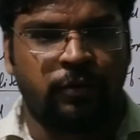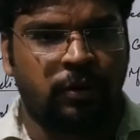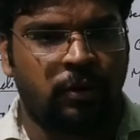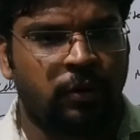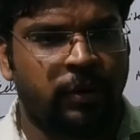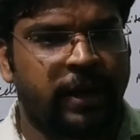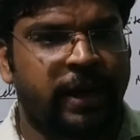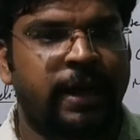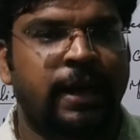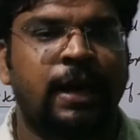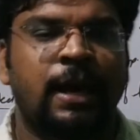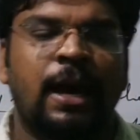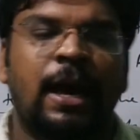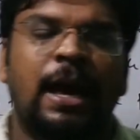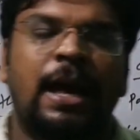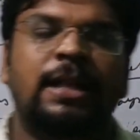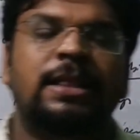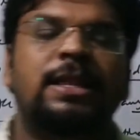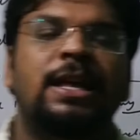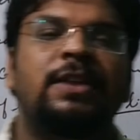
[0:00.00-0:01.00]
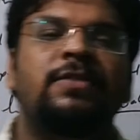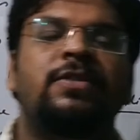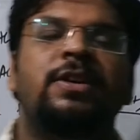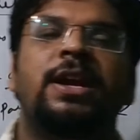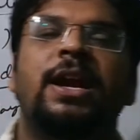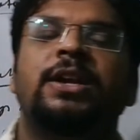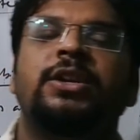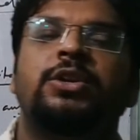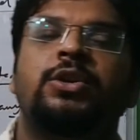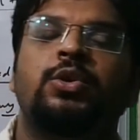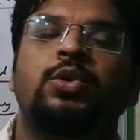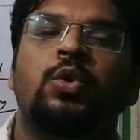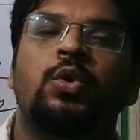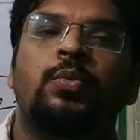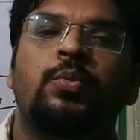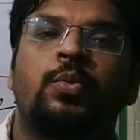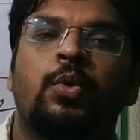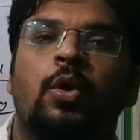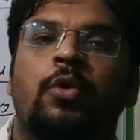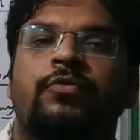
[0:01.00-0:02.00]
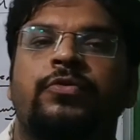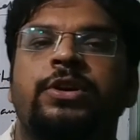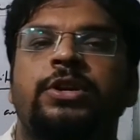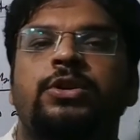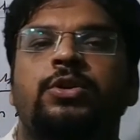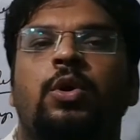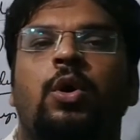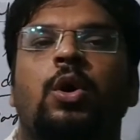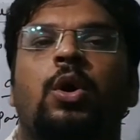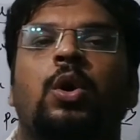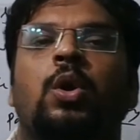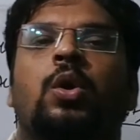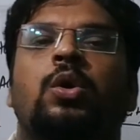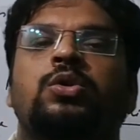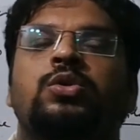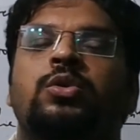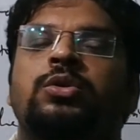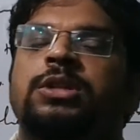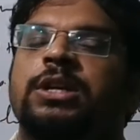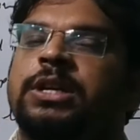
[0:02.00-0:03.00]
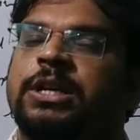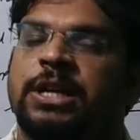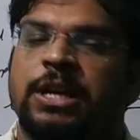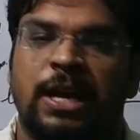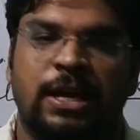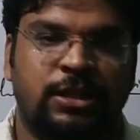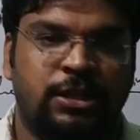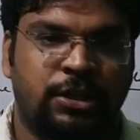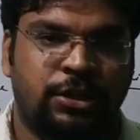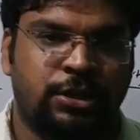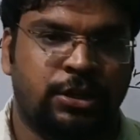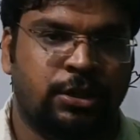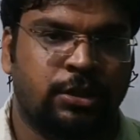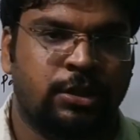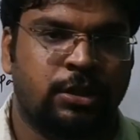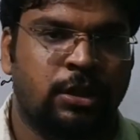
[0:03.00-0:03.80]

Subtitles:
Okay, and then we get to know profit or loss on the realization.